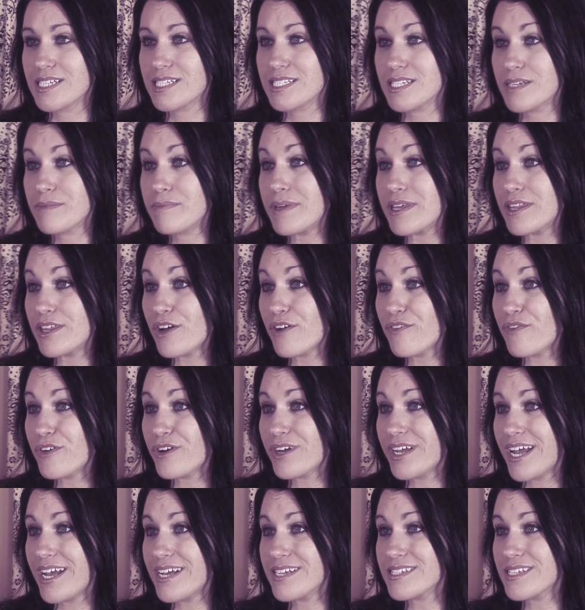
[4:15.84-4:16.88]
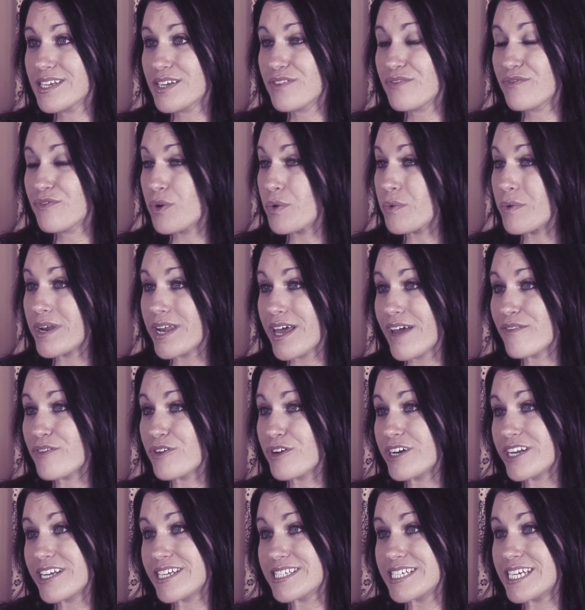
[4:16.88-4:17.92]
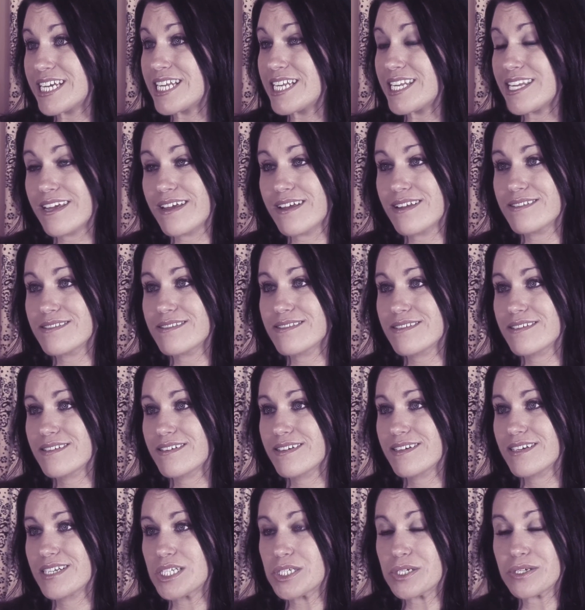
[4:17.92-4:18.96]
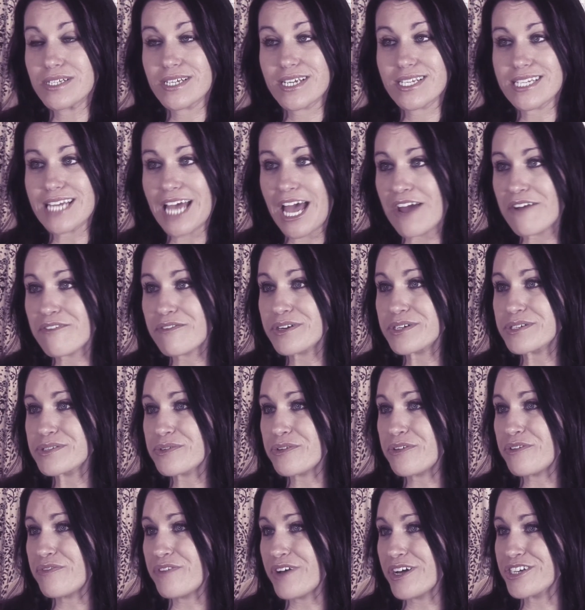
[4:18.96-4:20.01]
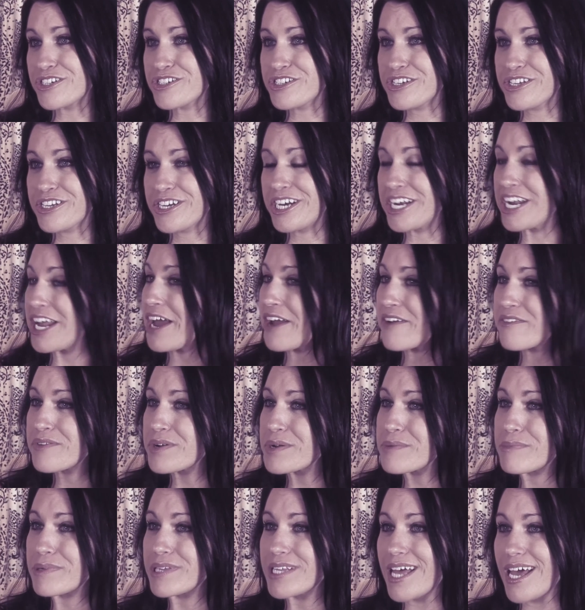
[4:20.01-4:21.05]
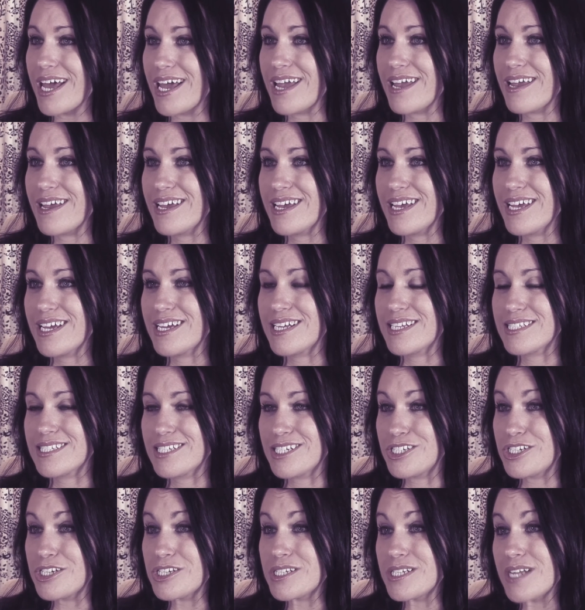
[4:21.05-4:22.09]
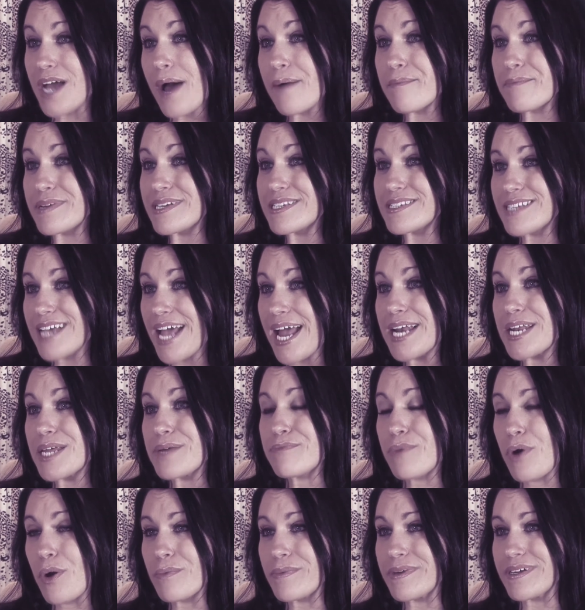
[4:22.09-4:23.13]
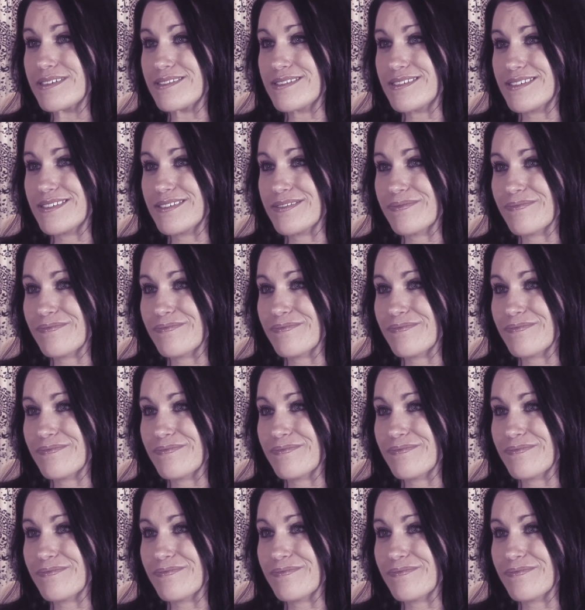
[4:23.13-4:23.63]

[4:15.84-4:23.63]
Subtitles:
to be there for Cain for whatever it is he needs, to attend every school function and every play, to just not miss any moments.